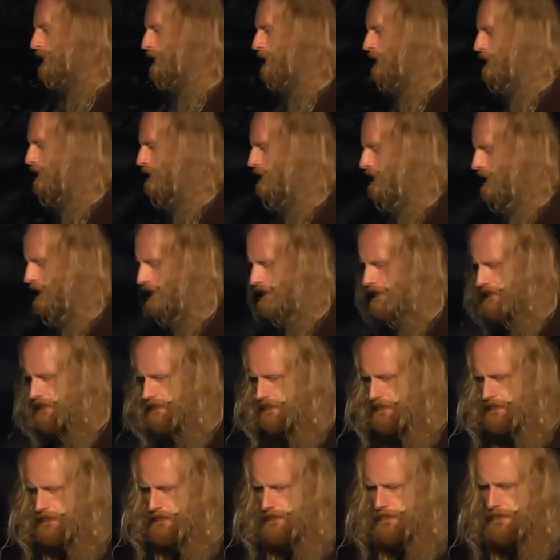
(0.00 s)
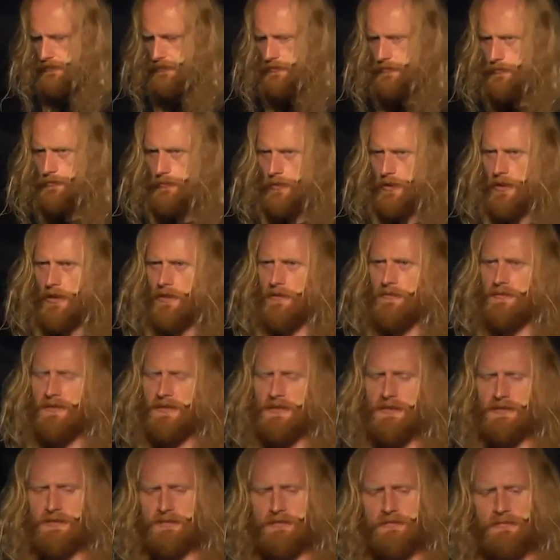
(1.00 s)
oil into
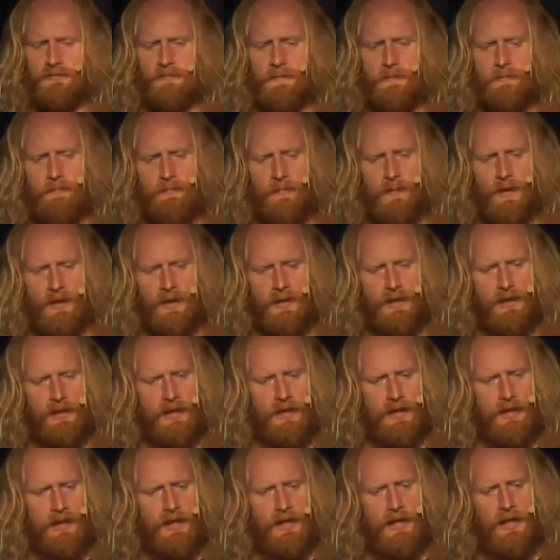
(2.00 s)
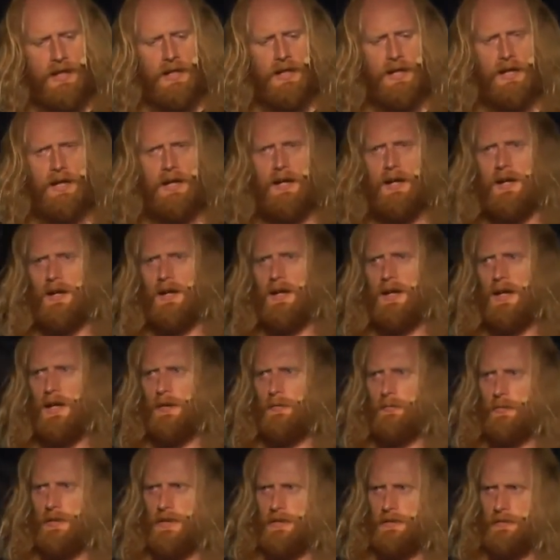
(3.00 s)
biodiesel, uh,
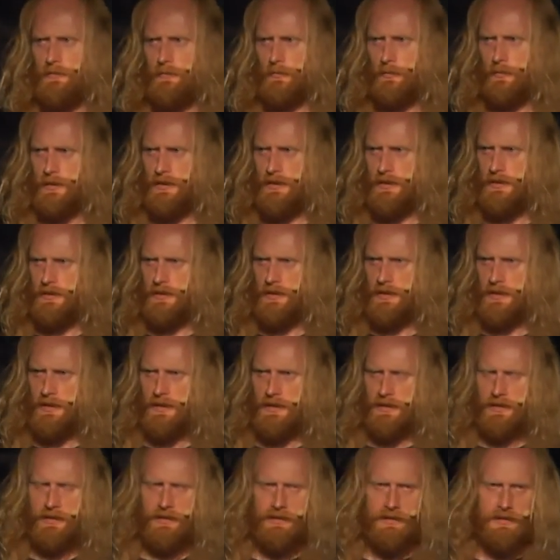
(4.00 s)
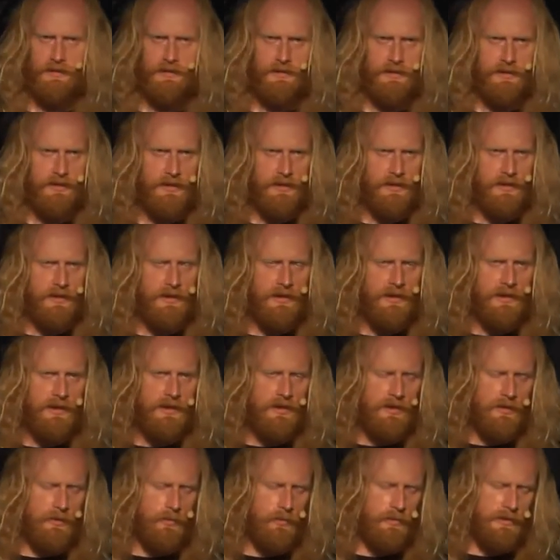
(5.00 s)
and we we uh,
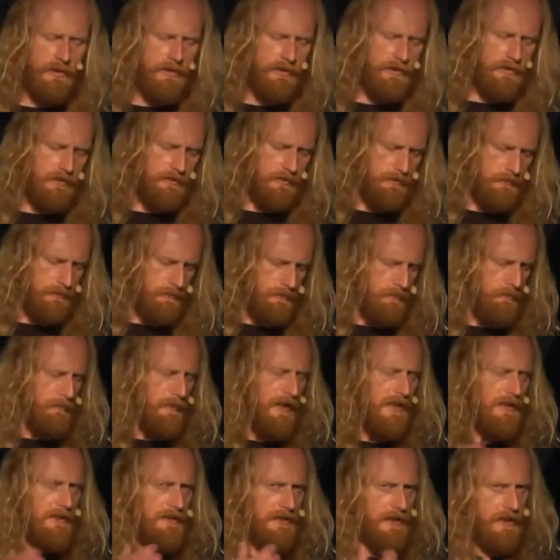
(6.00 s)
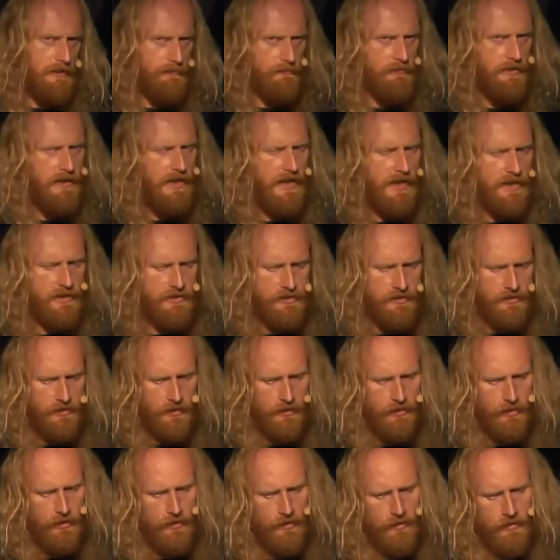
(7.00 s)
we make that reaction
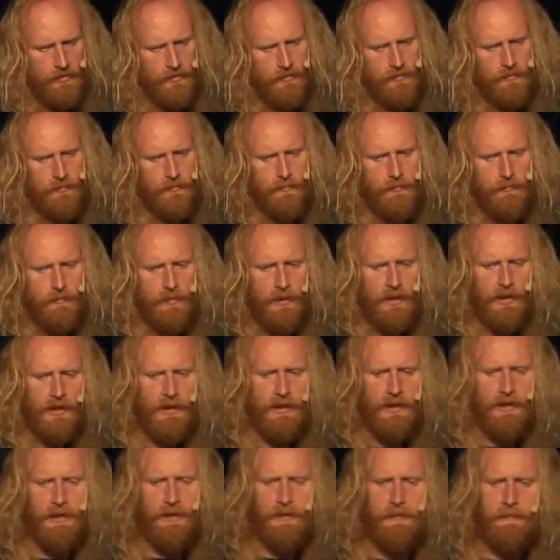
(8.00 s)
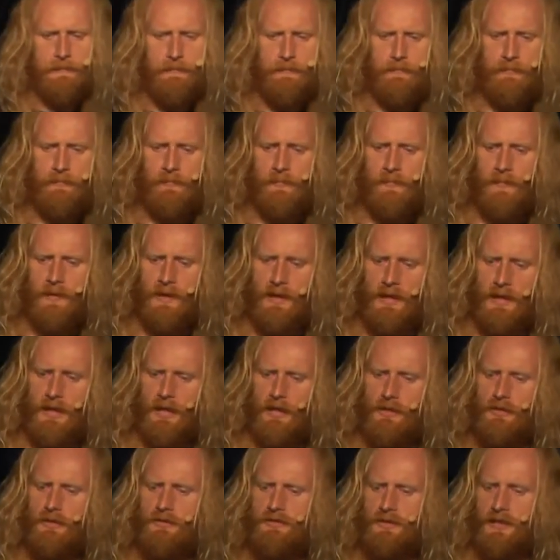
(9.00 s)
occur by
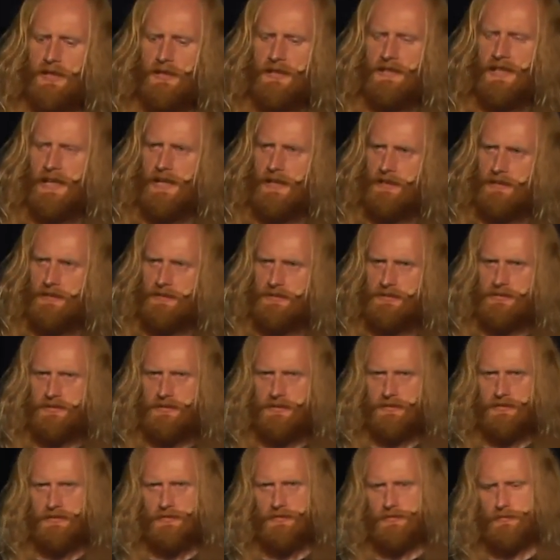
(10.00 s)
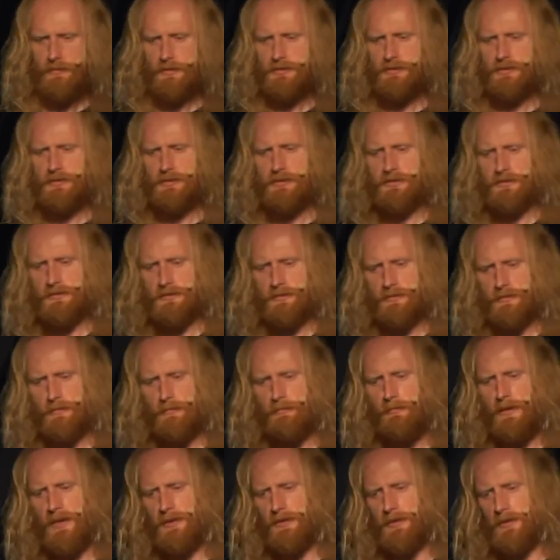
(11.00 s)
uh, using a catalyst, which is
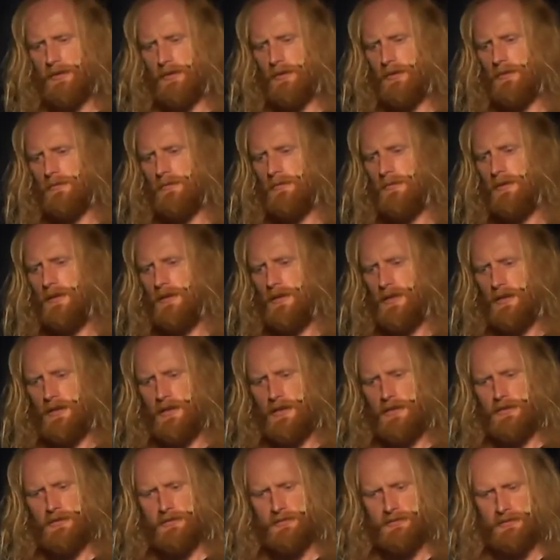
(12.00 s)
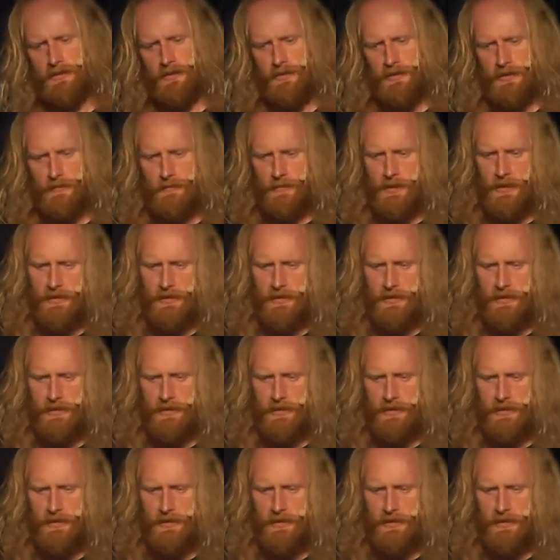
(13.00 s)
methanol and sodium